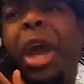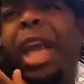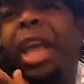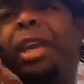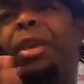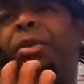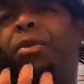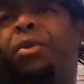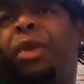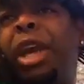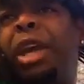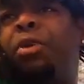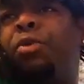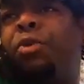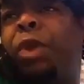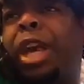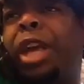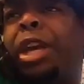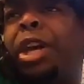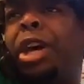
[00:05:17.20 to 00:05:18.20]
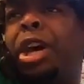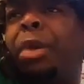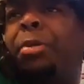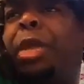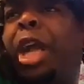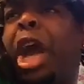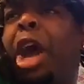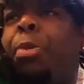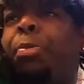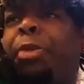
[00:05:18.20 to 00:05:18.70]
Hold on. Wait. Calm
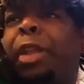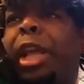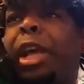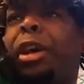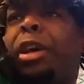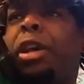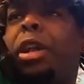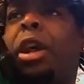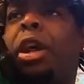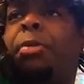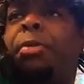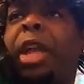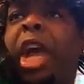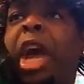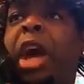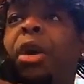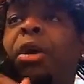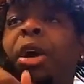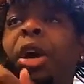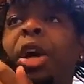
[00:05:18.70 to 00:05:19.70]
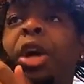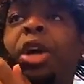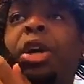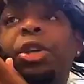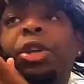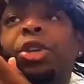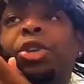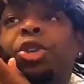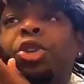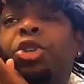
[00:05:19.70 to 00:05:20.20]
down, player. Calm down.
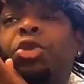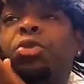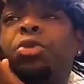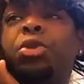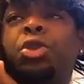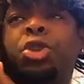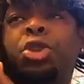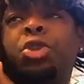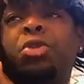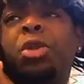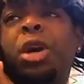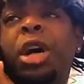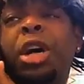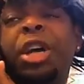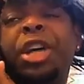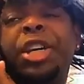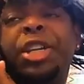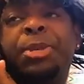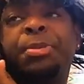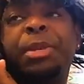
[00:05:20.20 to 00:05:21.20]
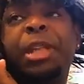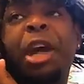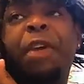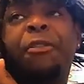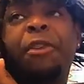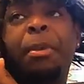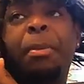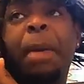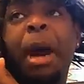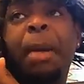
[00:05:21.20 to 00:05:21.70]
You her husband
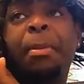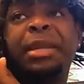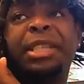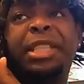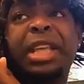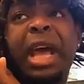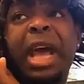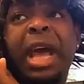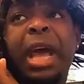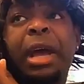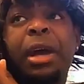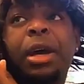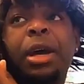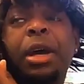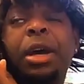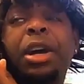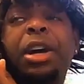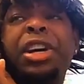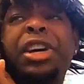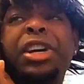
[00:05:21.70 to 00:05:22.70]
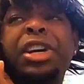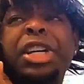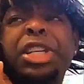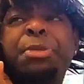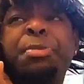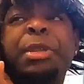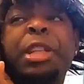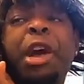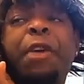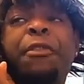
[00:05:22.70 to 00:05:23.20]
off her mama's side. Her
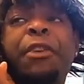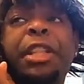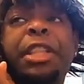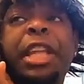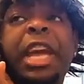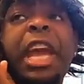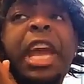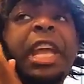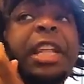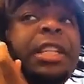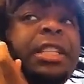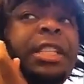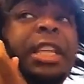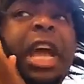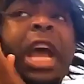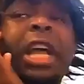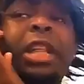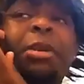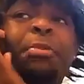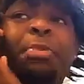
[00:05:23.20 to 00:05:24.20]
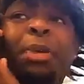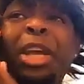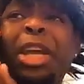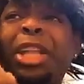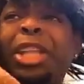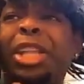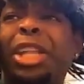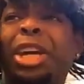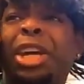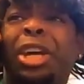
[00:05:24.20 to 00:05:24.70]
husband off her daddy's side up
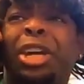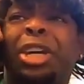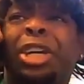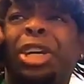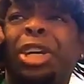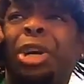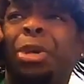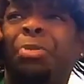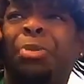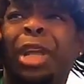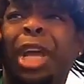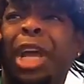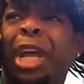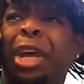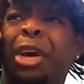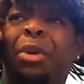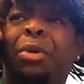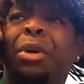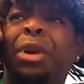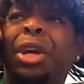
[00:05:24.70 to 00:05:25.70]
in there. Calm down.